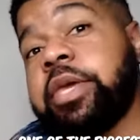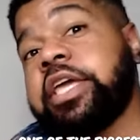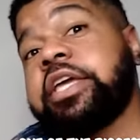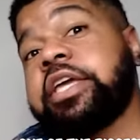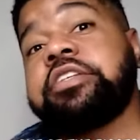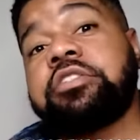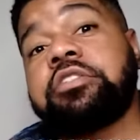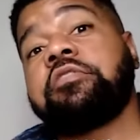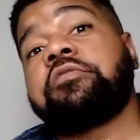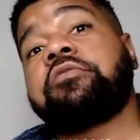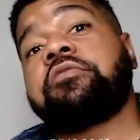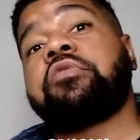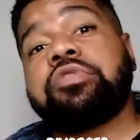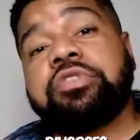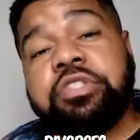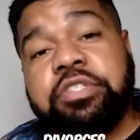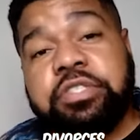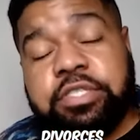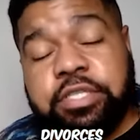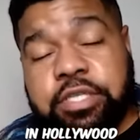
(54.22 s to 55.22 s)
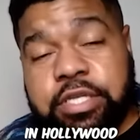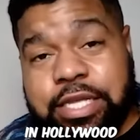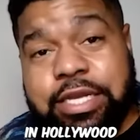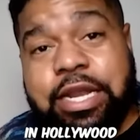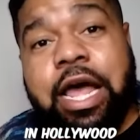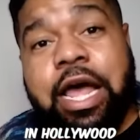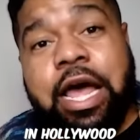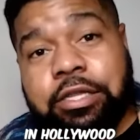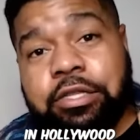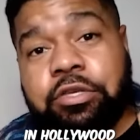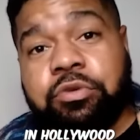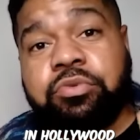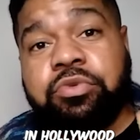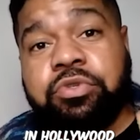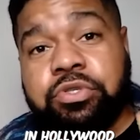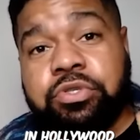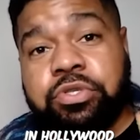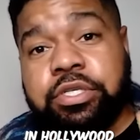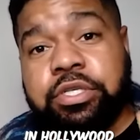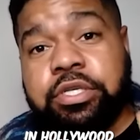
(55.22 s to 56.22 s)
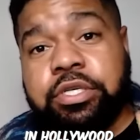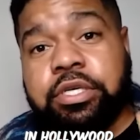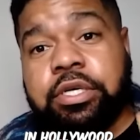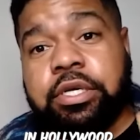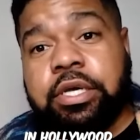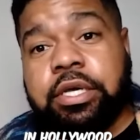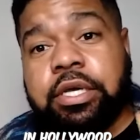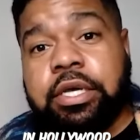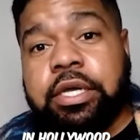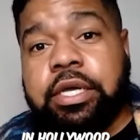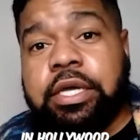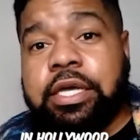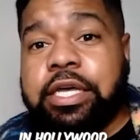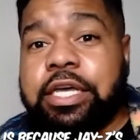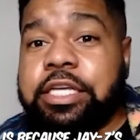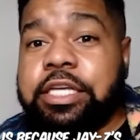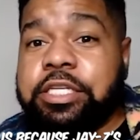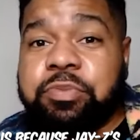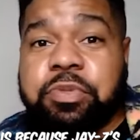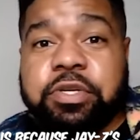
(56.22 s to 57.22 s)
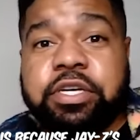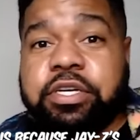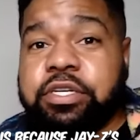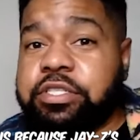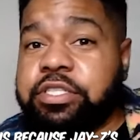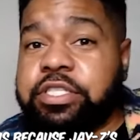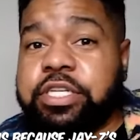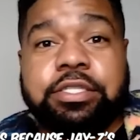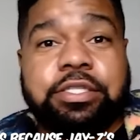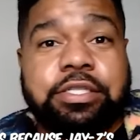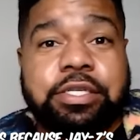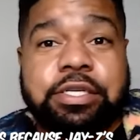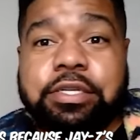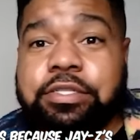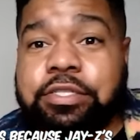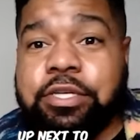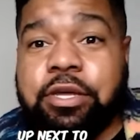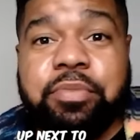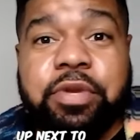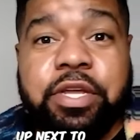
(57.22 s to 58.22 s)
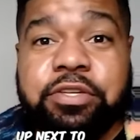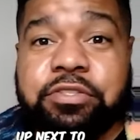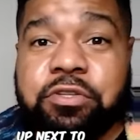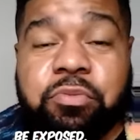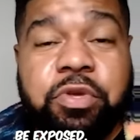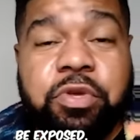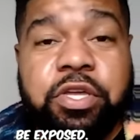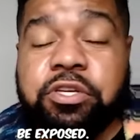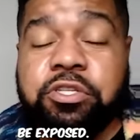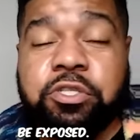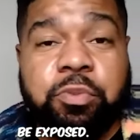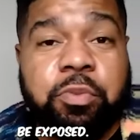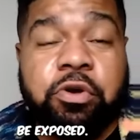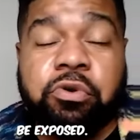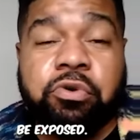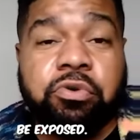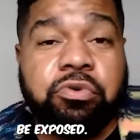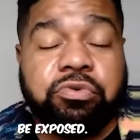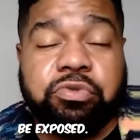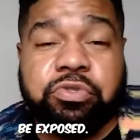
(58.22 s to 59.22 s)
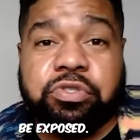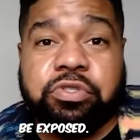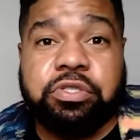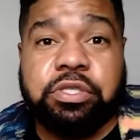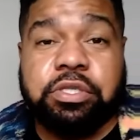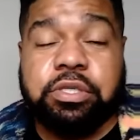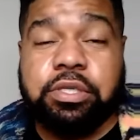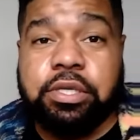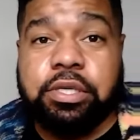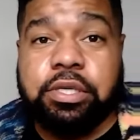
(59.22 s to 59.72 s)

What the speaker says: biggest divorces in Hollywood, is because Jay-Z is up next to be exposed.